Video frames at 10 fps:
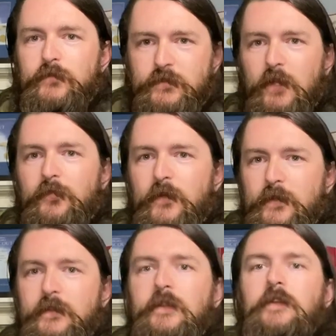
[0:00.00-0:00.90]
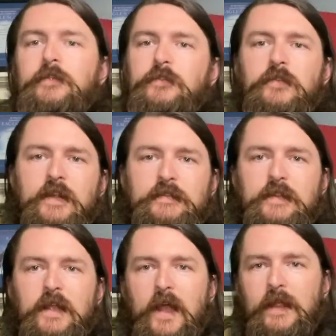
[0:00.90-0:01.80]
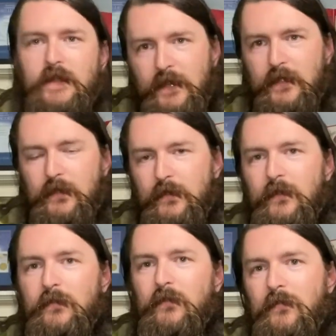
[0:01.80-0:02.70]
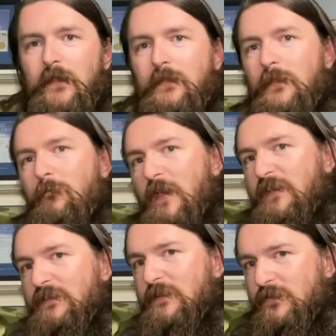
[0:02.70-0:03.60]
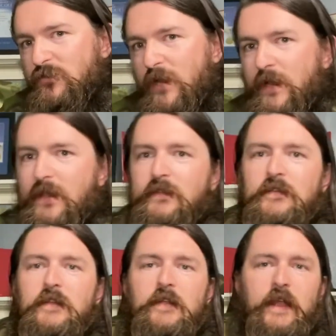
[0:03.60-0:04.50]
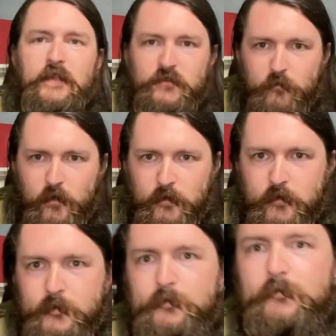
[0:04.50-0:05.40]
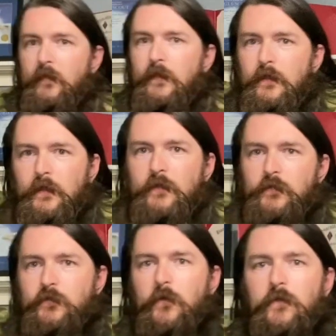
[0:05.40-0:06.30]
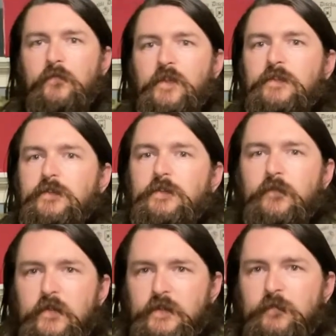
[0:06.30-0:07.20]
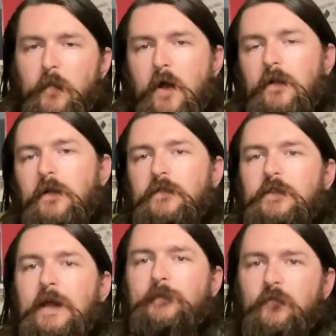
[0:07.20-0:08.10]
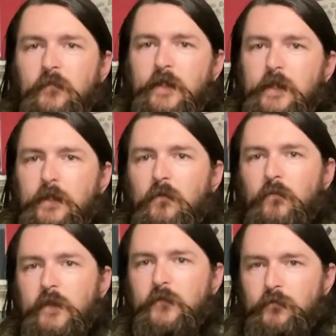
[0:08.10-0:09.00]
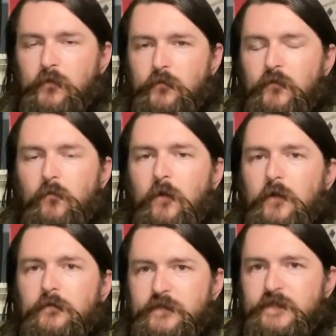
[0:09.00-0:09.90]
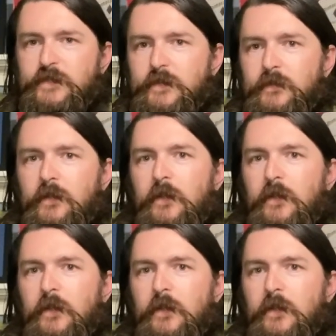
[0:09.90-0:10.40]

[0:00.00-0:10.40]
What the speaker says: stuff on. So that's the idea, the thing that makes this jacket a smock. So the features of this smock, on top of being windproof and water resistant,